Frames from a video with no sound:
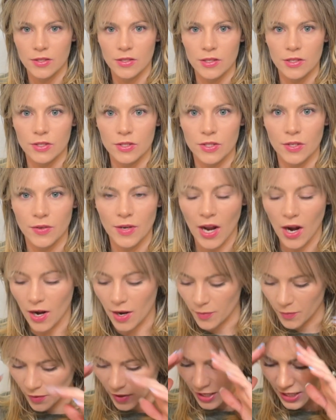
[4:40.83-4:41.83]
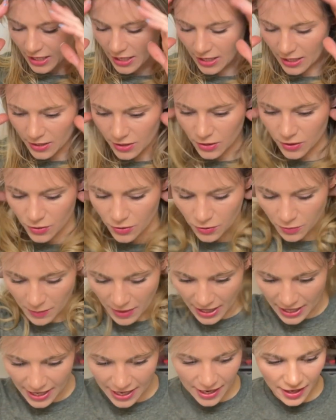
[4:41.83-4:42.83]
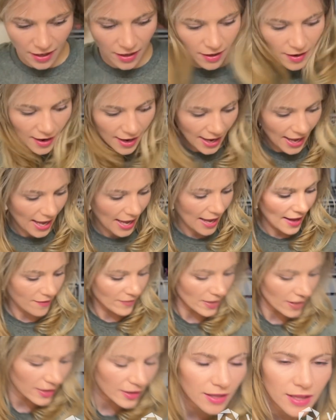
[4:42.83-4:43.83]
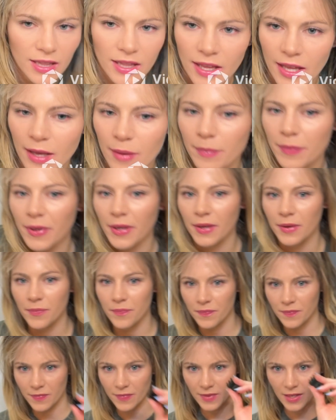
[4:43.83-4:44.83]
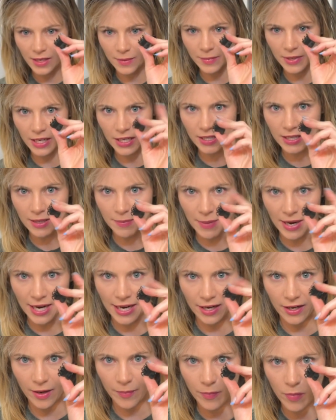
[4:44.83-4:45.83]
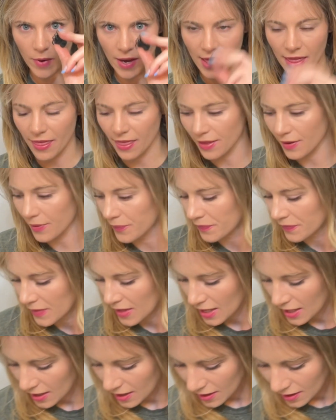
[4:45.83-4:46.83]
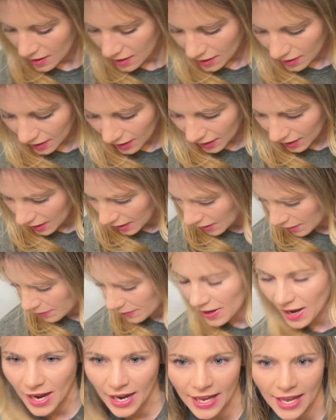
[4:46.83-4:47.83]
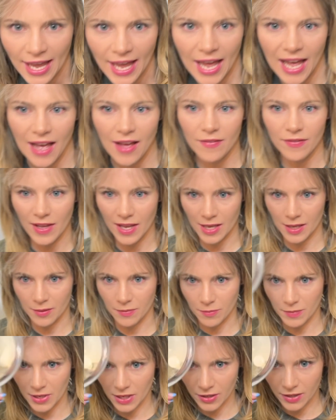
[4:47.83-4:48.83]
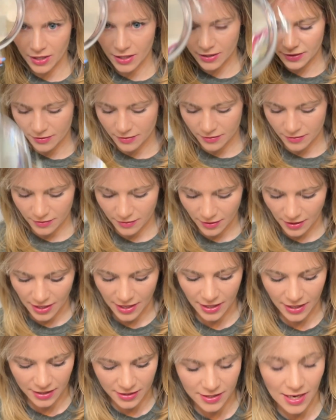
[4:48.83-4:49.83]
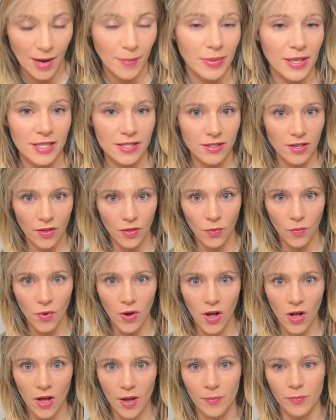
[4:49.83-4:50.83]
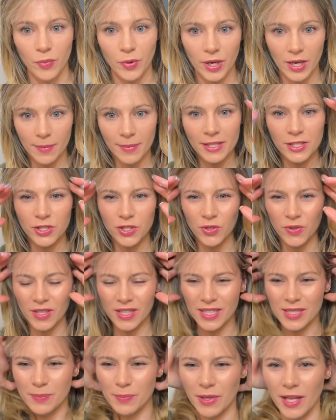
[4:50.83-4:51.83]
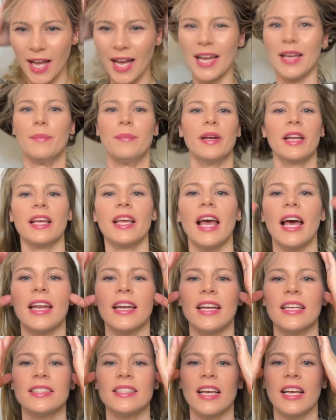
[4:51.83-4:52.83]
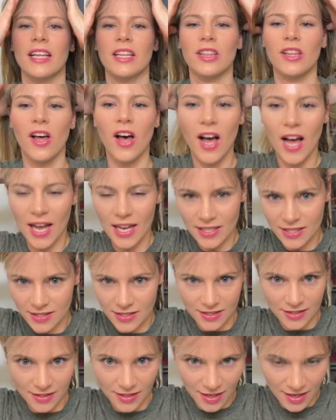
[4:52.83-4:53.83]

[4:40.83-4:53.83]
So now I'm ready to do my hair. I have a clip that I'm going to clip my hair up with. I have a mirror. It is not placed on the wall. I'm pretty much doing this blind, but again, it's a gloss.